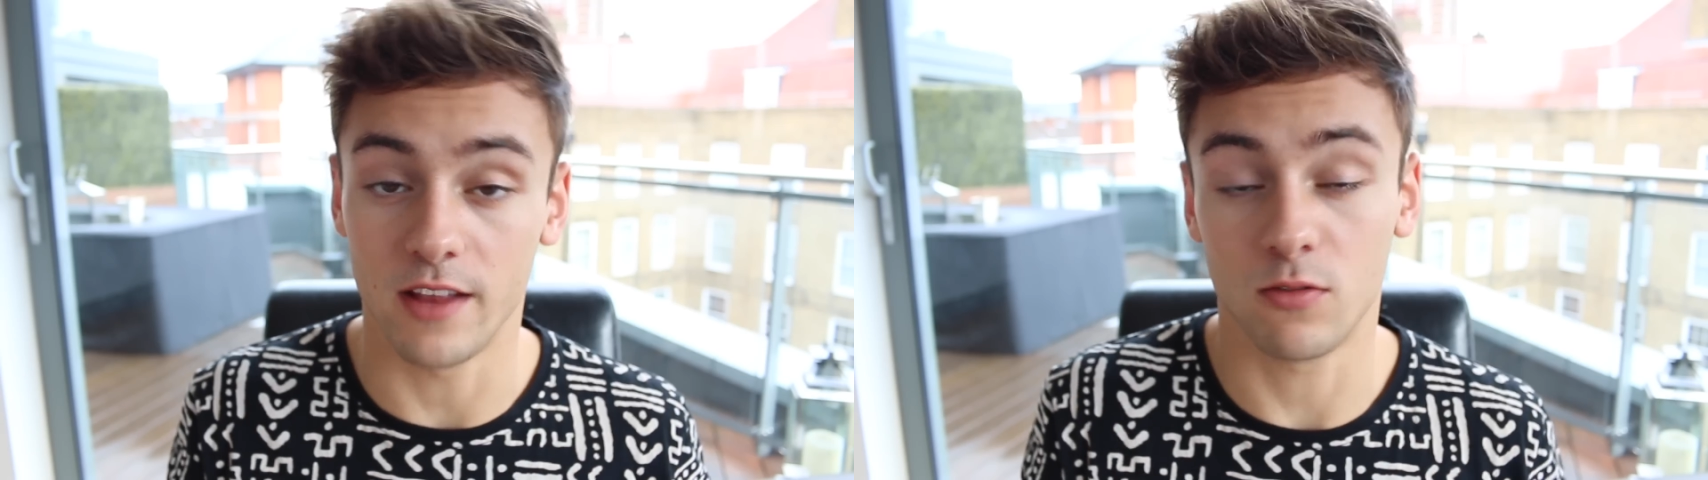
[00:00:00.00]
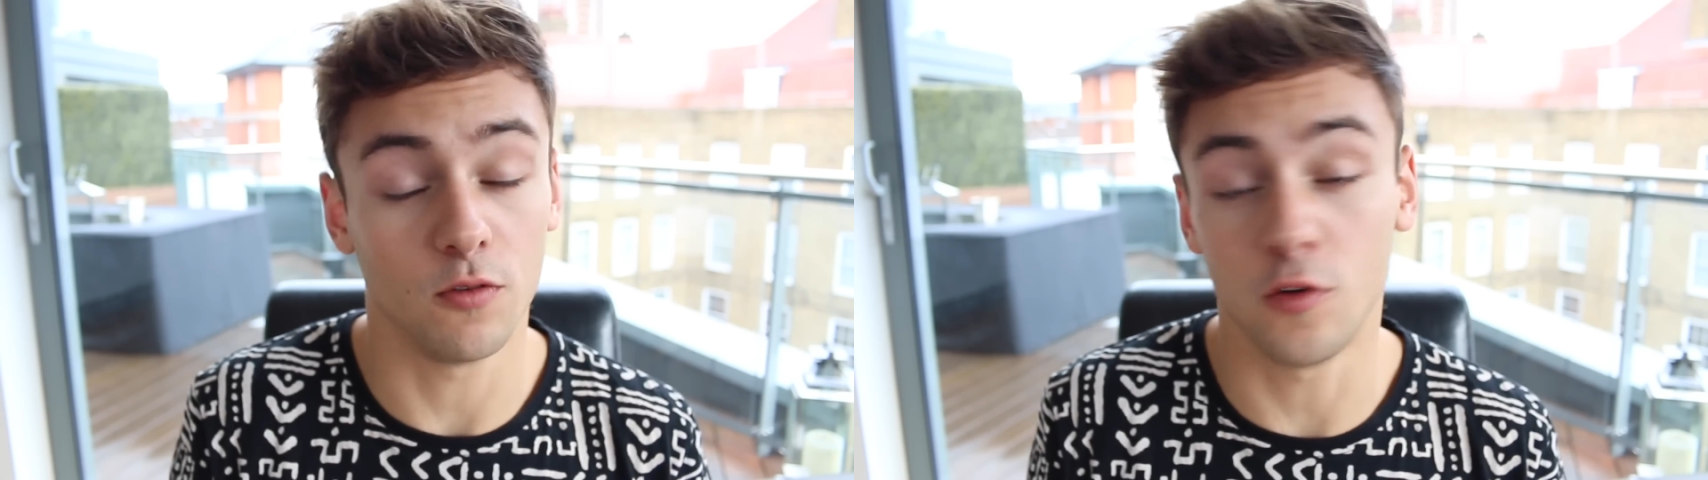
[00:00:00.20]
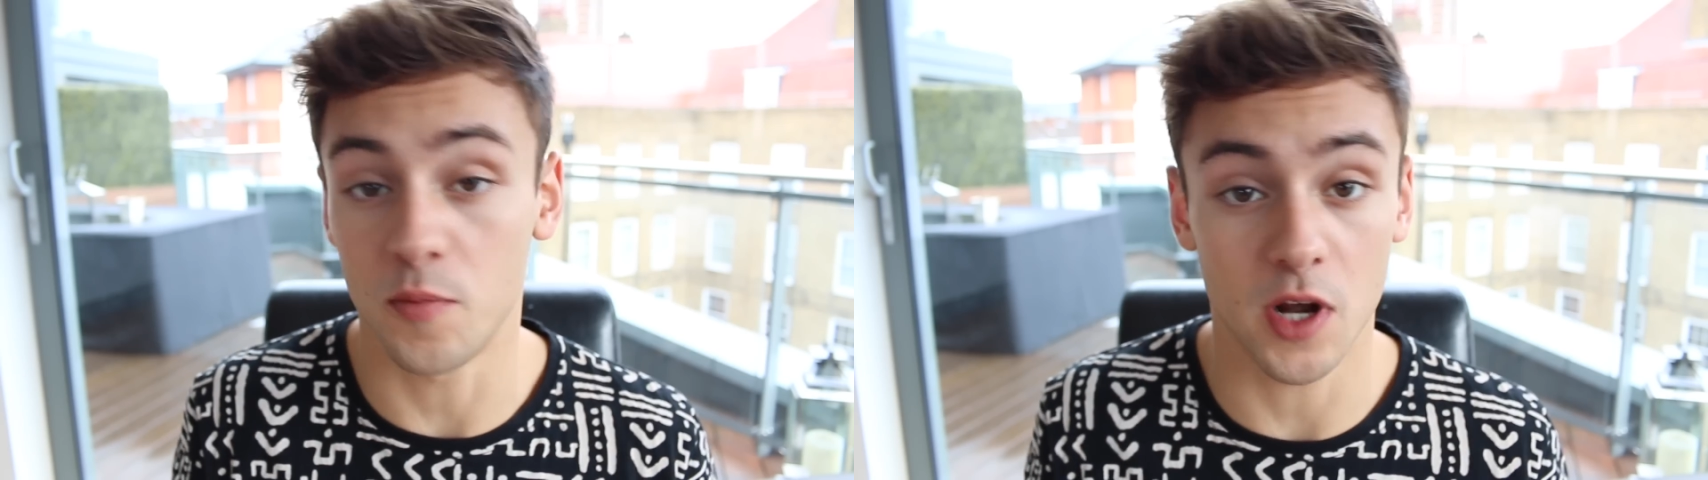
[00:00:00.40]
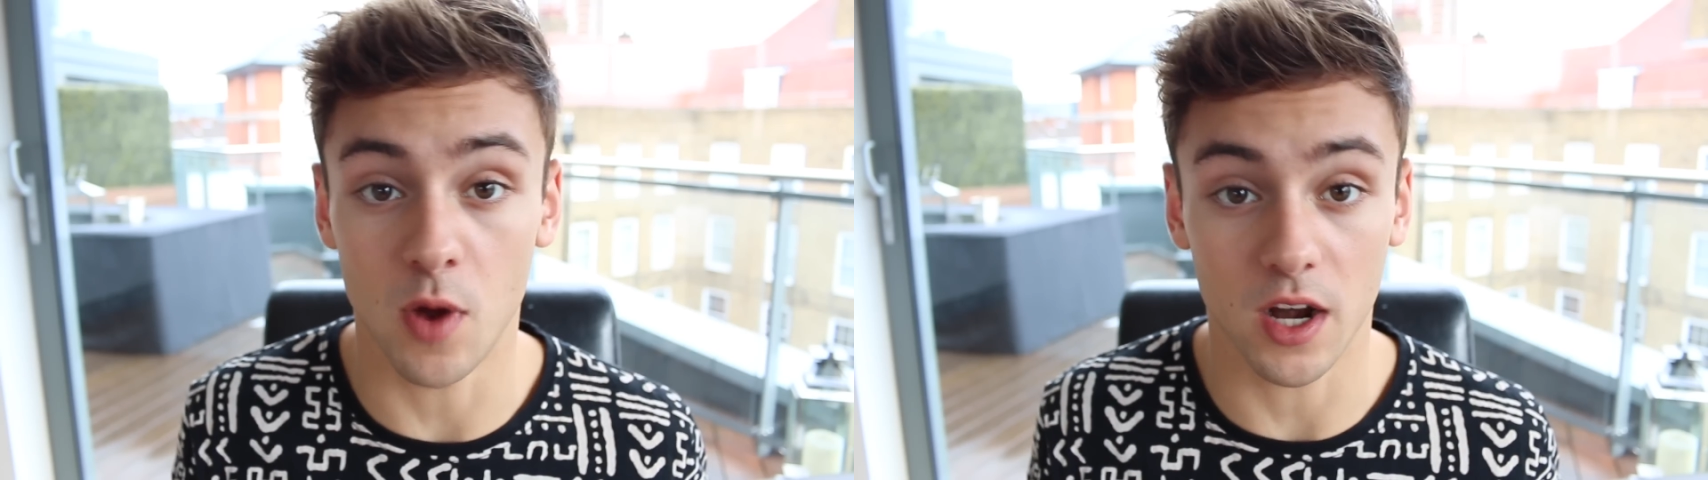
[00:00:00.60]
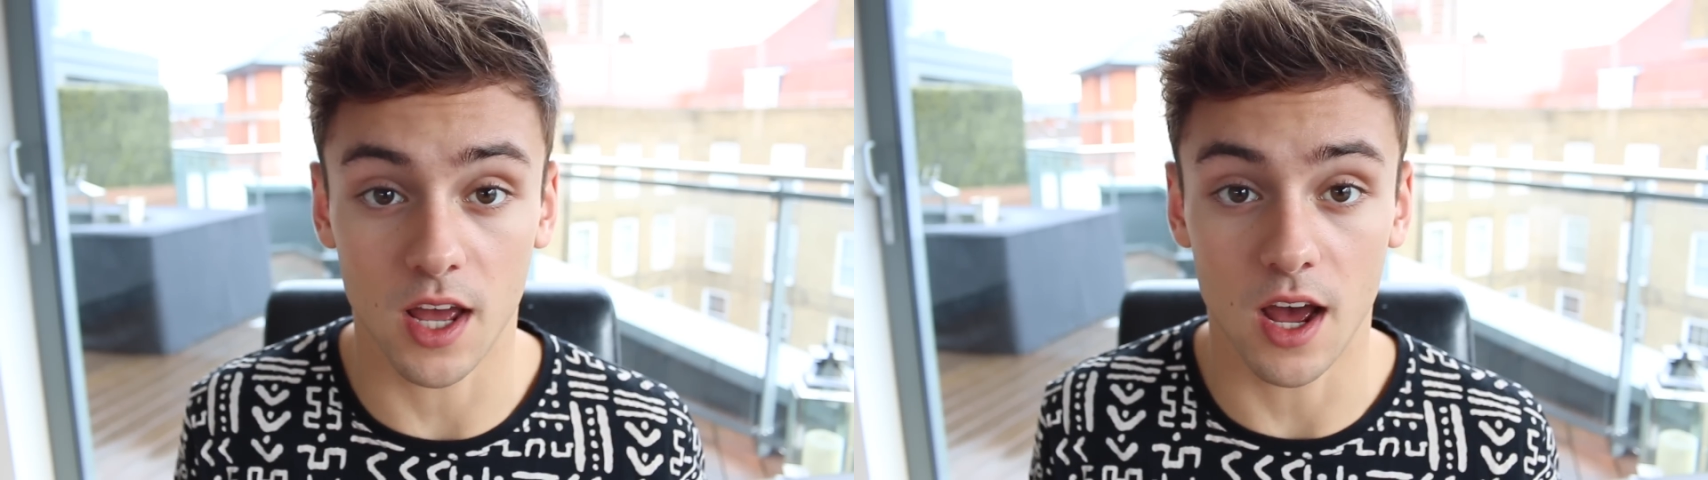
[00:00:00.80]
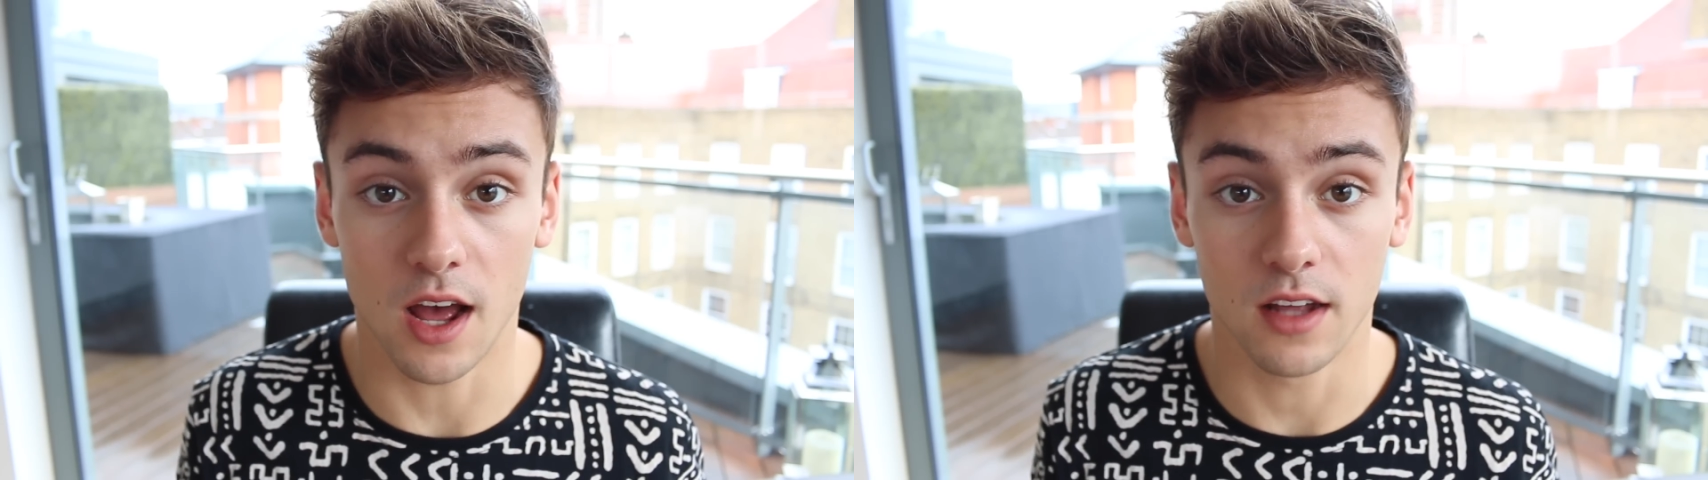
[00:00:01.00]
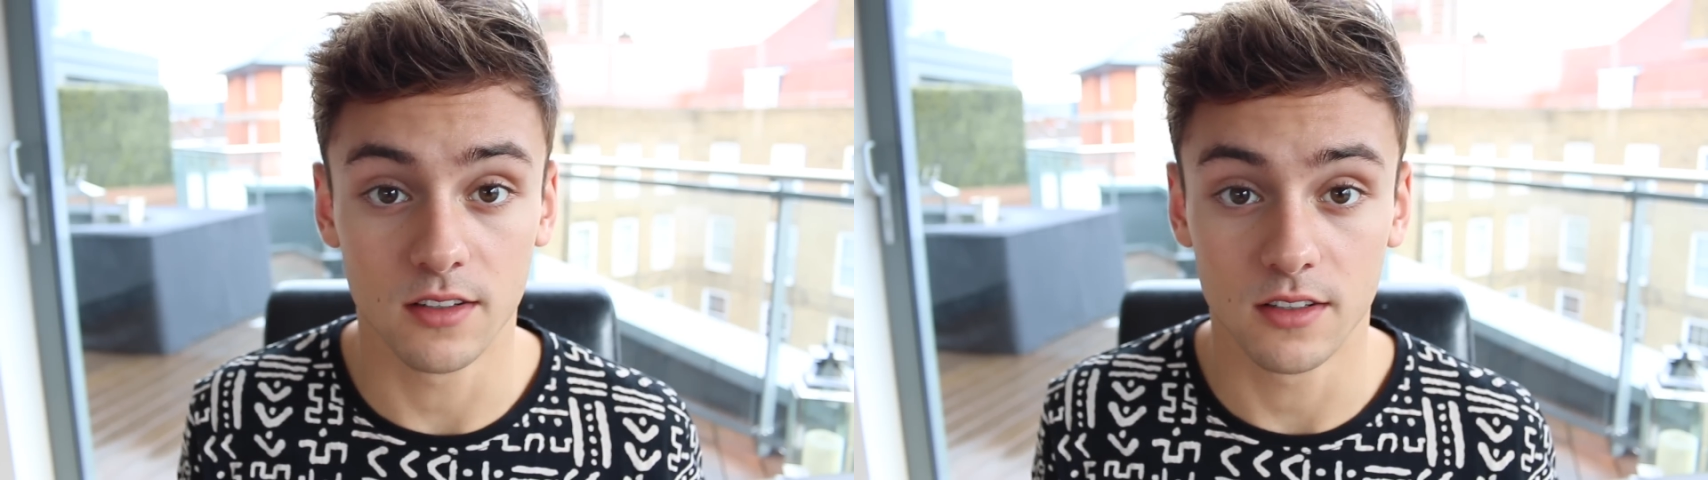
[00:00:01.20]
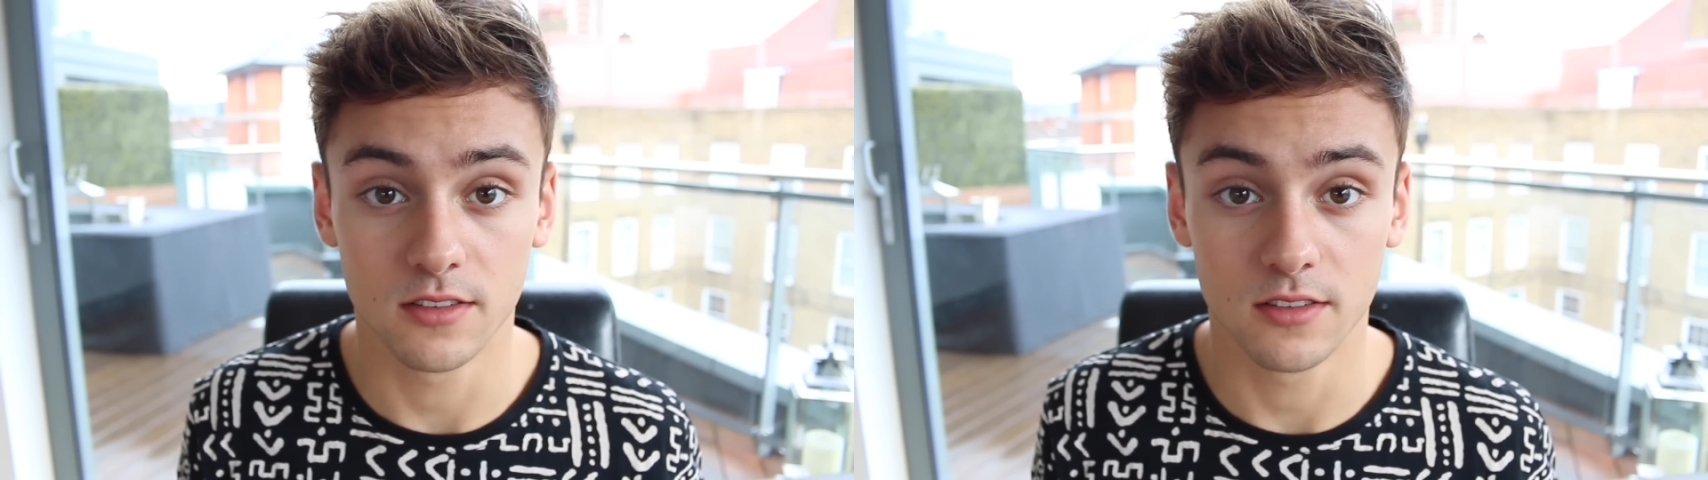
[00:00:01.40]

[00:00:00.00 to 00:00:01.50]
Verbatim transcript: into a Formula One car.